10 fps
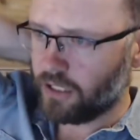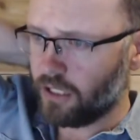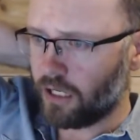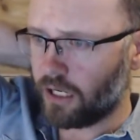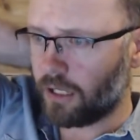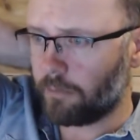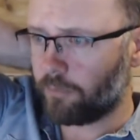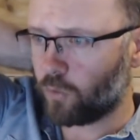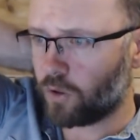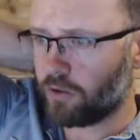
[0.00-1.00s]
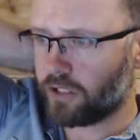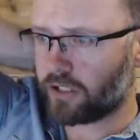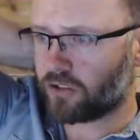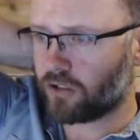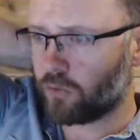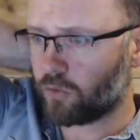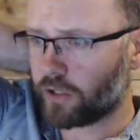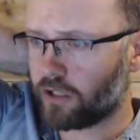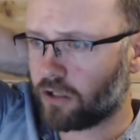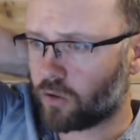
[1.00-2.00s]
We're about to get started
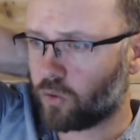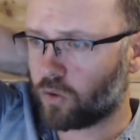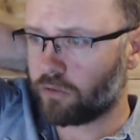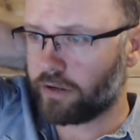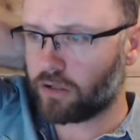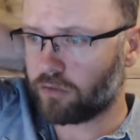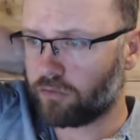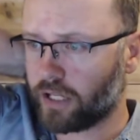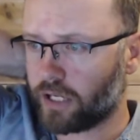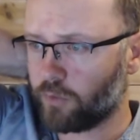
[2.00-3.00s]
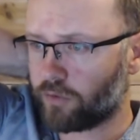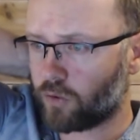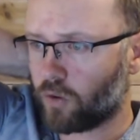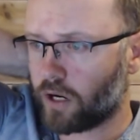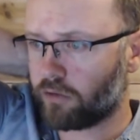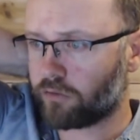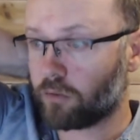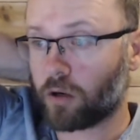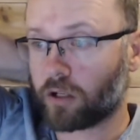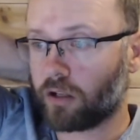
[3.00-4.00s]
working on a 1/4 acre of land we've acquired for a
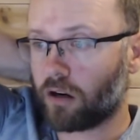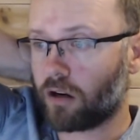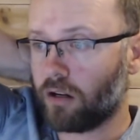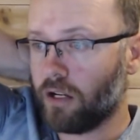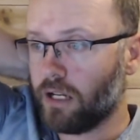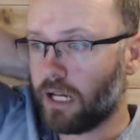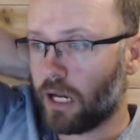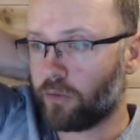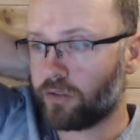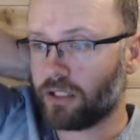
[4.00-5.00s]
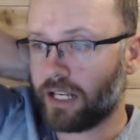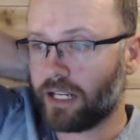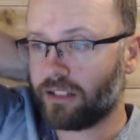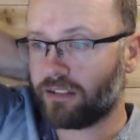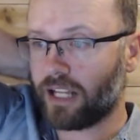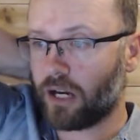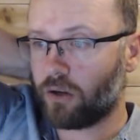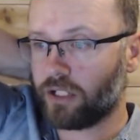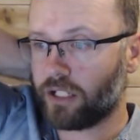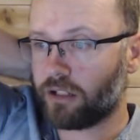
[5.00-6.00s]
market garden. However, the land is
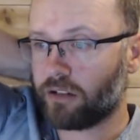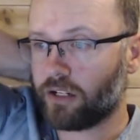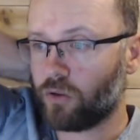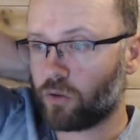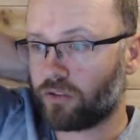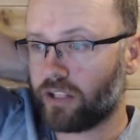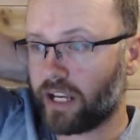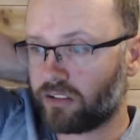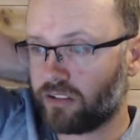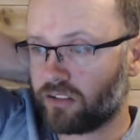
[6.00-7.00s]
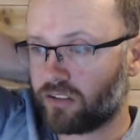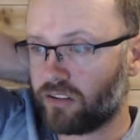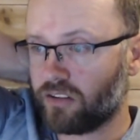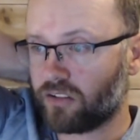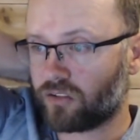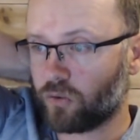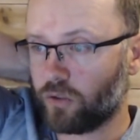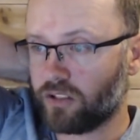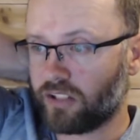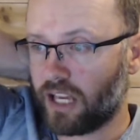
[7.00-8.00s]
down here in North Texas. The
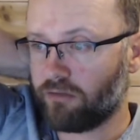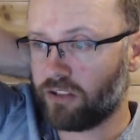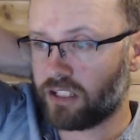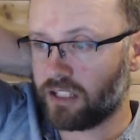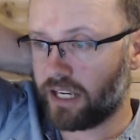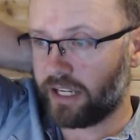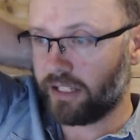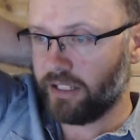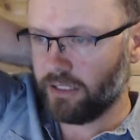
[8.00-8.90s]
soil is heavy clay,